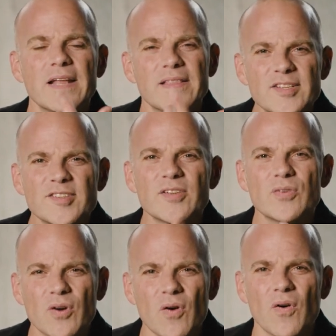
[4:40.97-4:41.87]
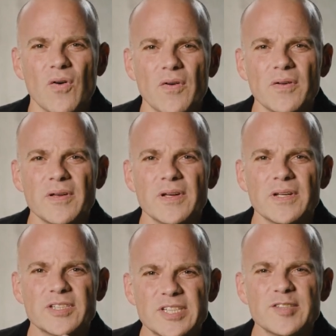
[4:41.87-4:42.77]
And this little girl,
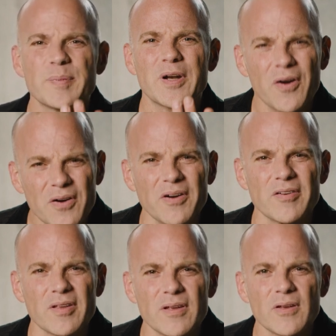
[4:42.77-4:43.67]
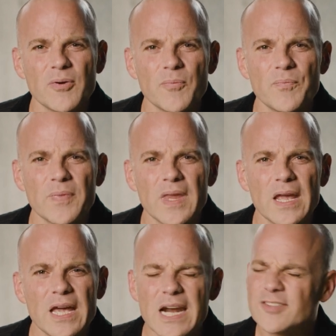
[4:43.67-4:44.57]
she's been hurt.
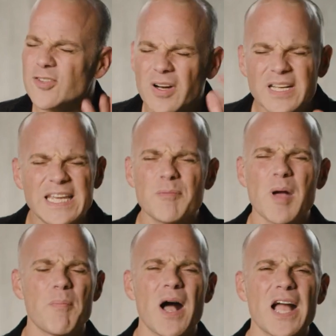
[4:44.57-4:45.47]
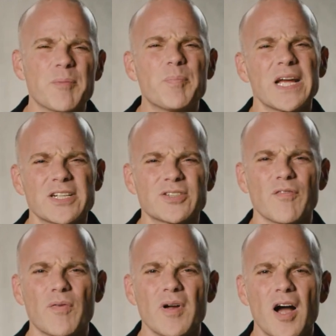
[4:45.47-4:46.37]
And I started to get in my mind a
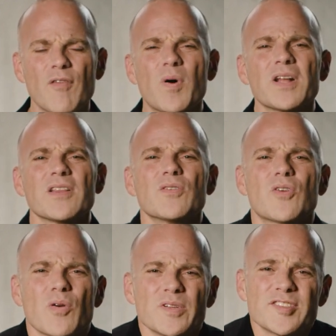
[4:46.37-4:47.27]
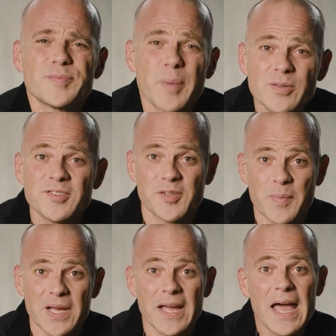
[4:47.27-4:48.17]
picture of of what a little girl is supposed
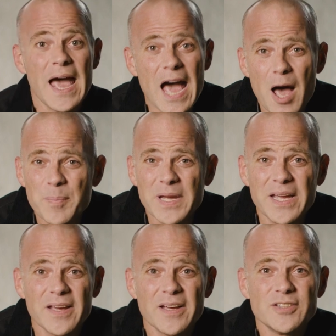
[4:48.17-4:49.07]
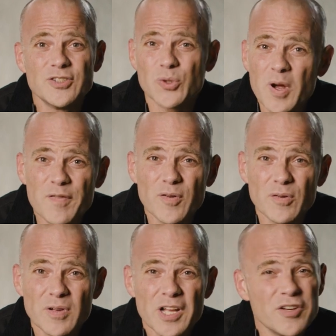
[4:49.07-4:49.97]
to be. Happy,
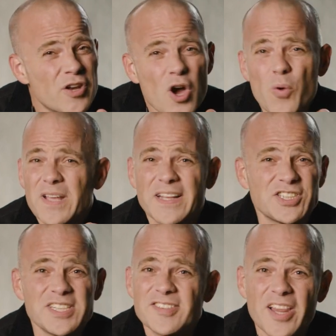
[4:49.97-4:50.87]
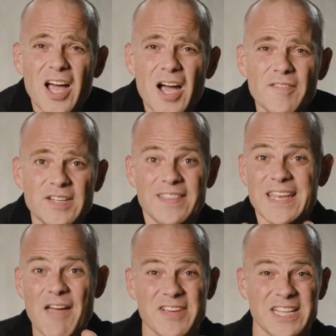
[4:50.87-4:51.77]
joyful, knowing that she's loved,
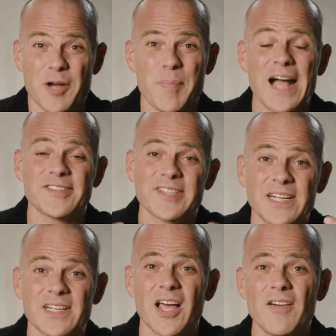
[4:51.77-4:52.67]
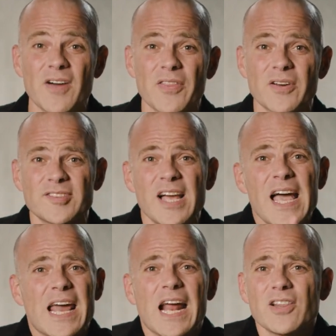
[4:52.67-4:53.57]
and then having the capacity to love others.
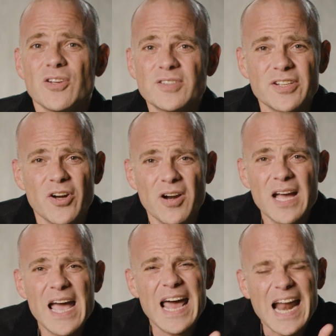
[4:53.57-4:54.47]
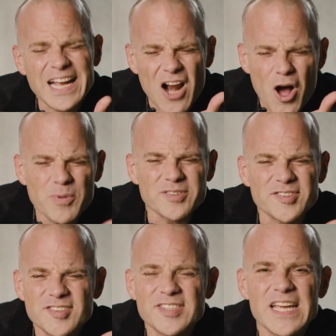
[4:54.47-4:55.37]
And I looked at her and I could
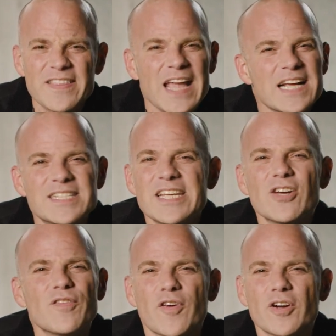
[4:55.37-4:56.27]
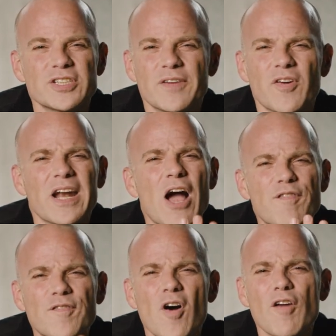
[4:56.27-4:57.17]
almost see the ideal version of her and
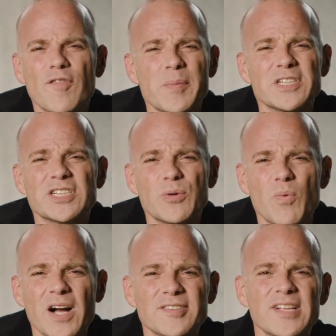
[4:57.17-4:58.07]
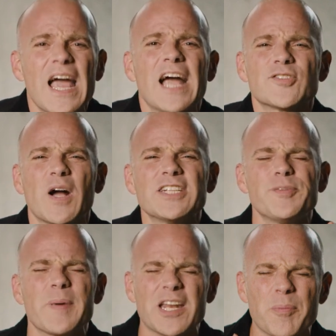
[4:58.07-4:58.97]
how far from it she was. And so I
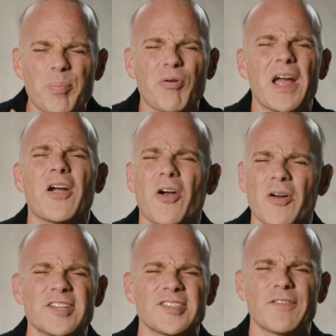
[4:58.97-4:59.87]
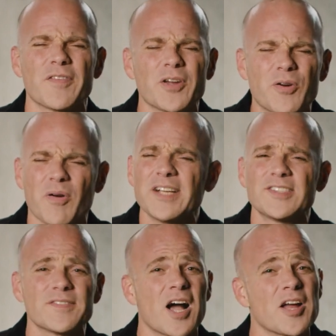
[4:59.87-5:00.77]
just began to pray earnestly for the
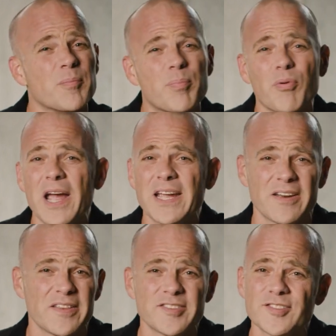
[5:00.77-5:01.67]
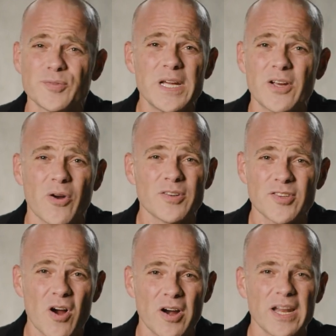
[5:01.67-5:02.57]
grace of God to break into this sweet
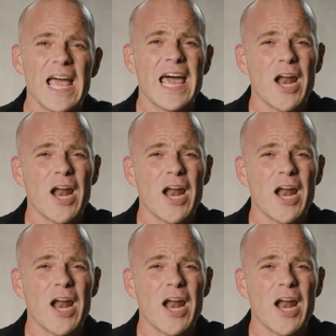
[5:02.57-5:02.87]
girl's heart.